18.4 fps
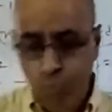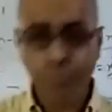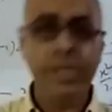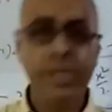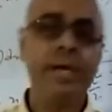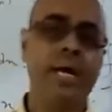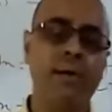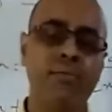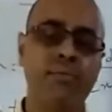
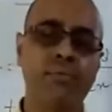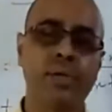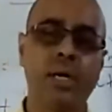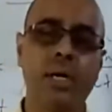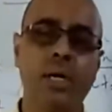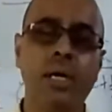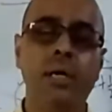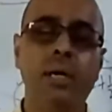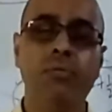
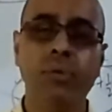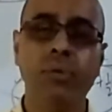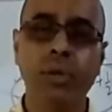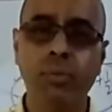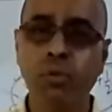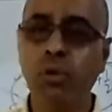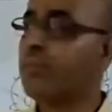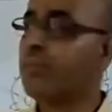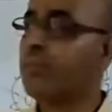Thereafter we
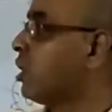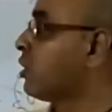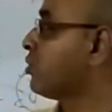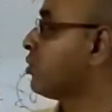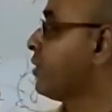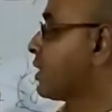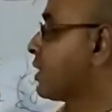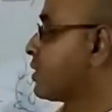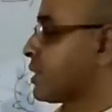moved on
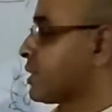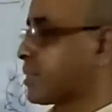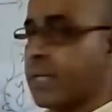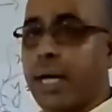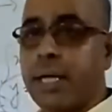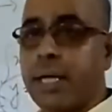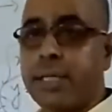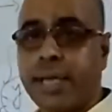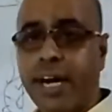to the
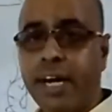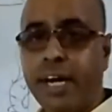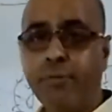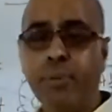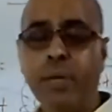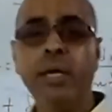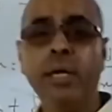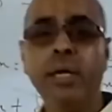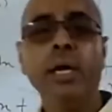exercise
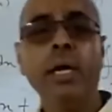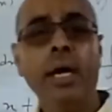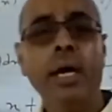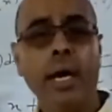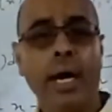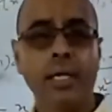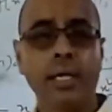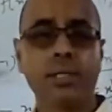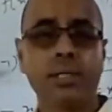8b
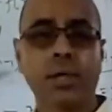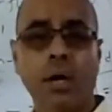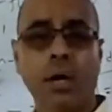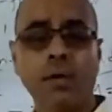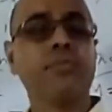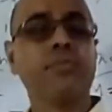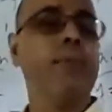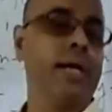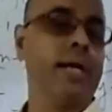and
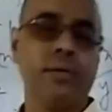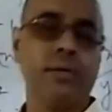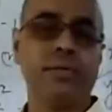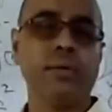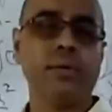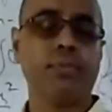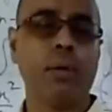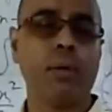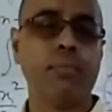solved many of
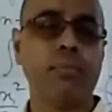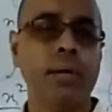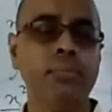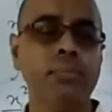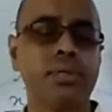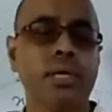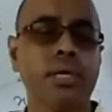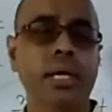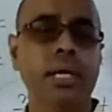the
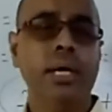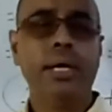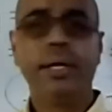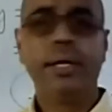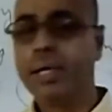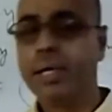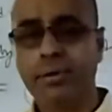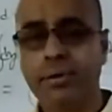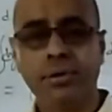problems.
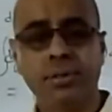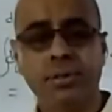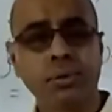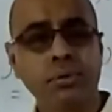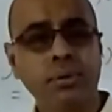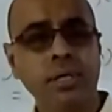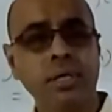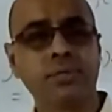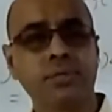Dear
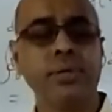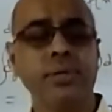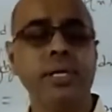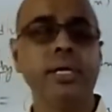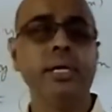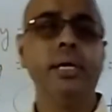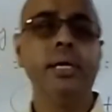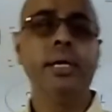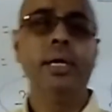students,
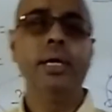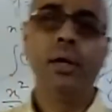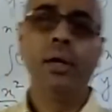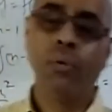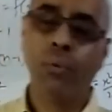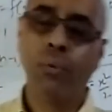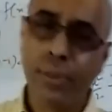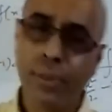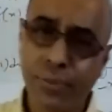
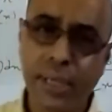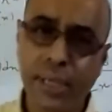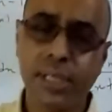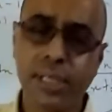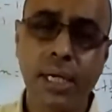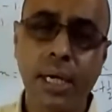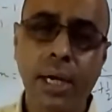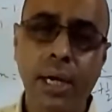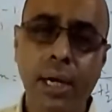with
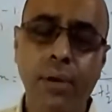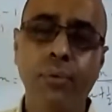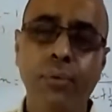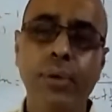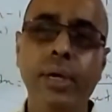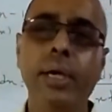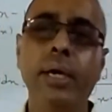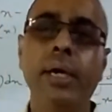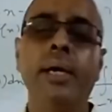this
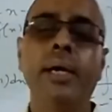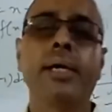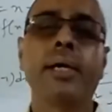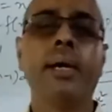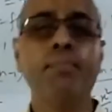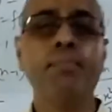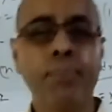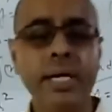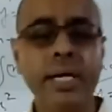we
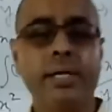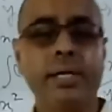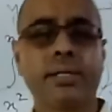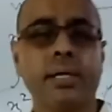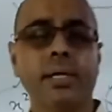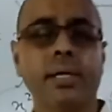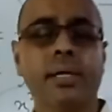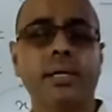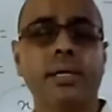complete
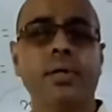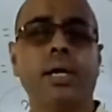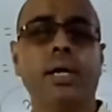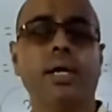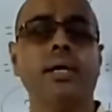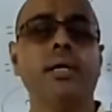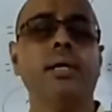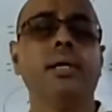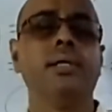
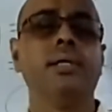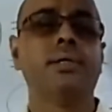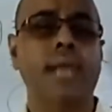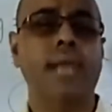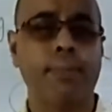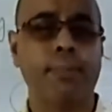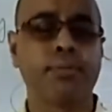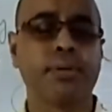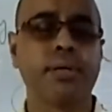the
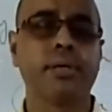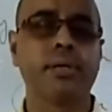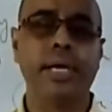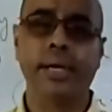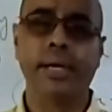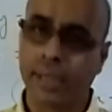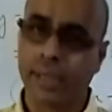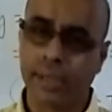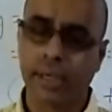chapter
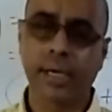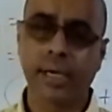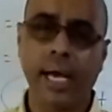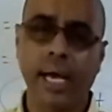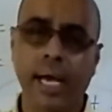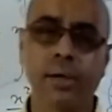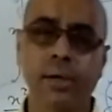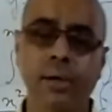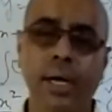integral
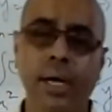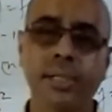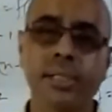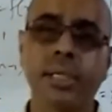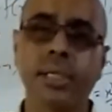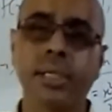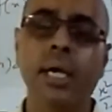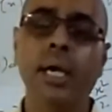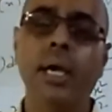
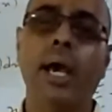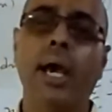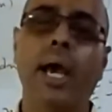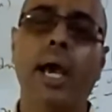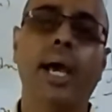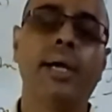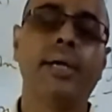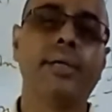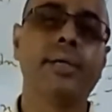calculus,
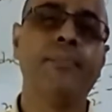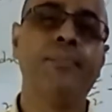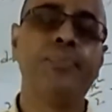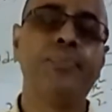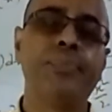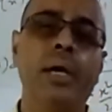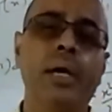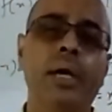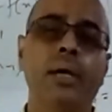and
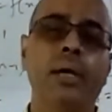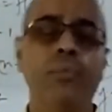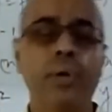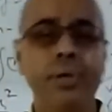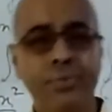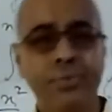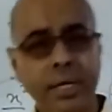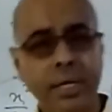with